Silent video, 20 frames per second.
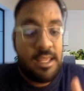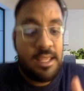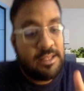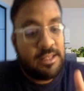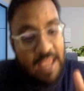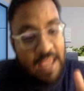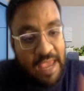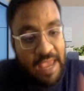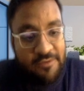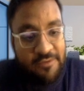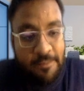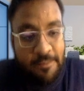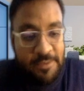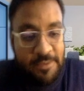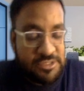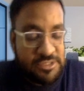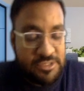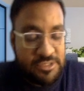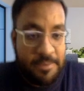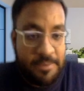they have
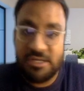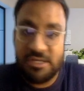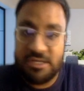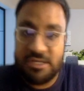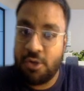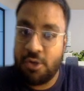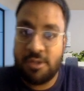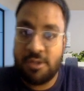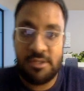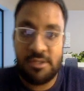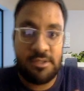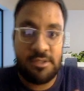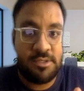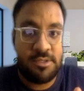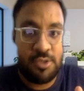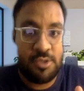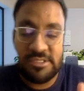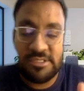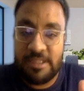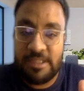abused the patient, or
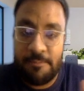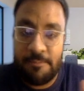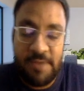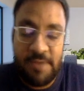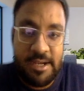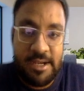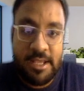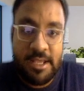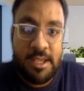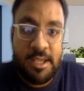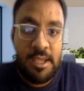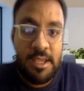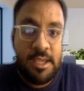someone